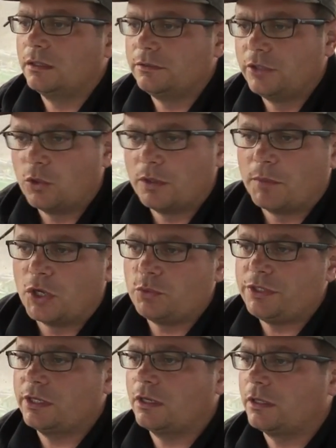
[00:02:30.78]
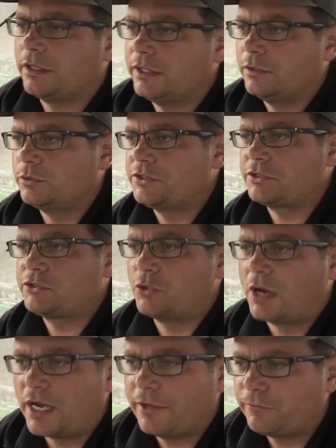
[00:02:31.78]
no ammonia on it. It was just
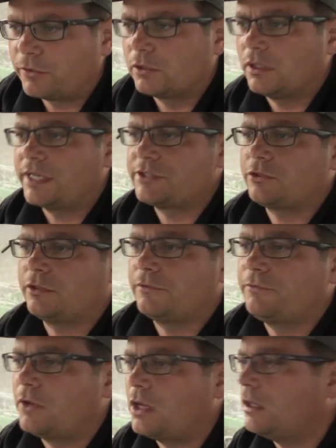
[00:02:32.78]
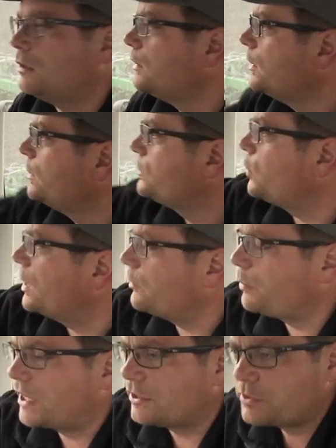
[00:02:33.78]
dry fertilizer in the fall. 12
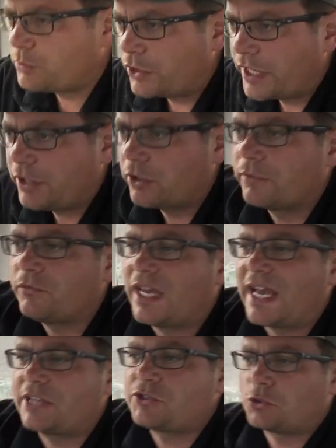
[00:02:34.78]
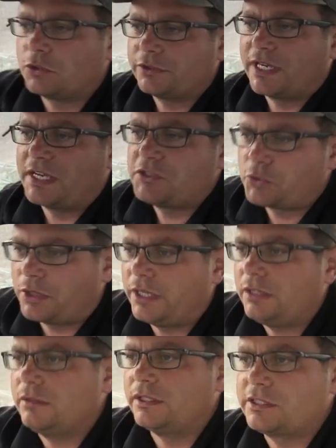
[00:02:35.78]
pounds per acre of natural
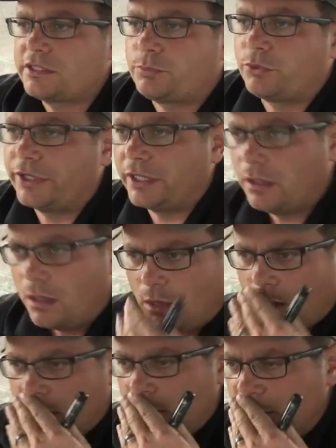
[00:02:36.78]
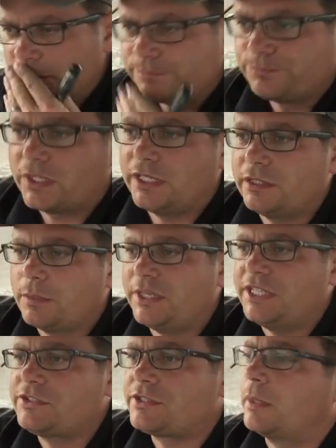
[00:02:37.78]
nitrate this spring in the
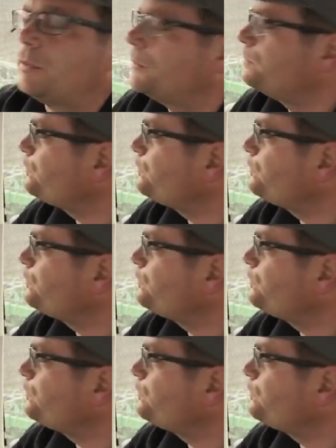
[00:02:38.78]
bean stubble.